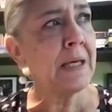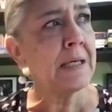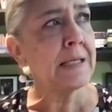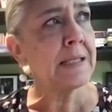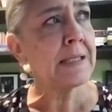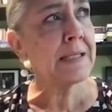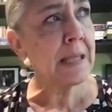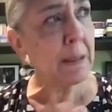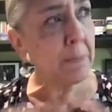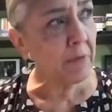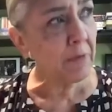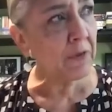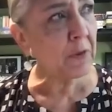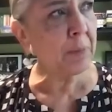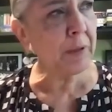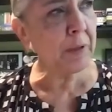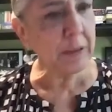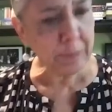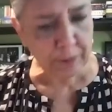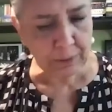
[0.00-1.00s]
some of the
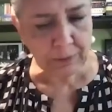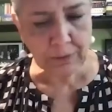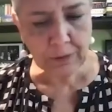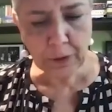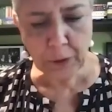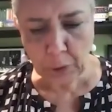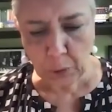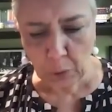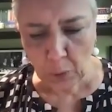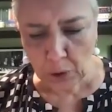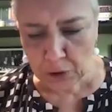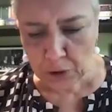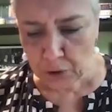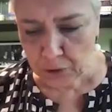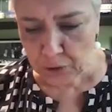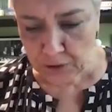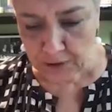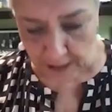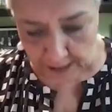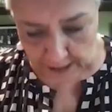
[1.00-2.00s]
people who were
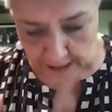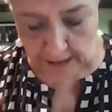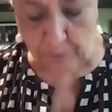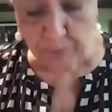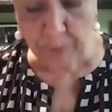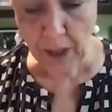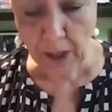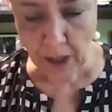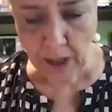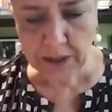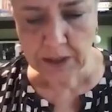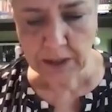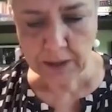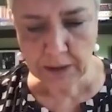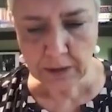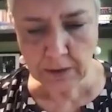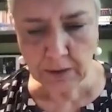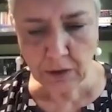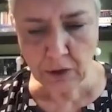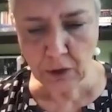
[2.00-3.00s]
taking part
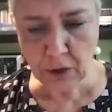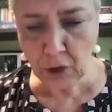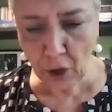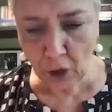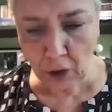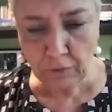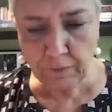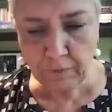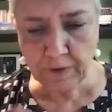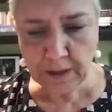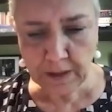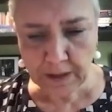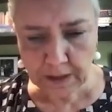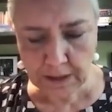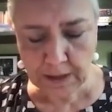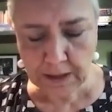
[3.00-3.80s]
in the COVID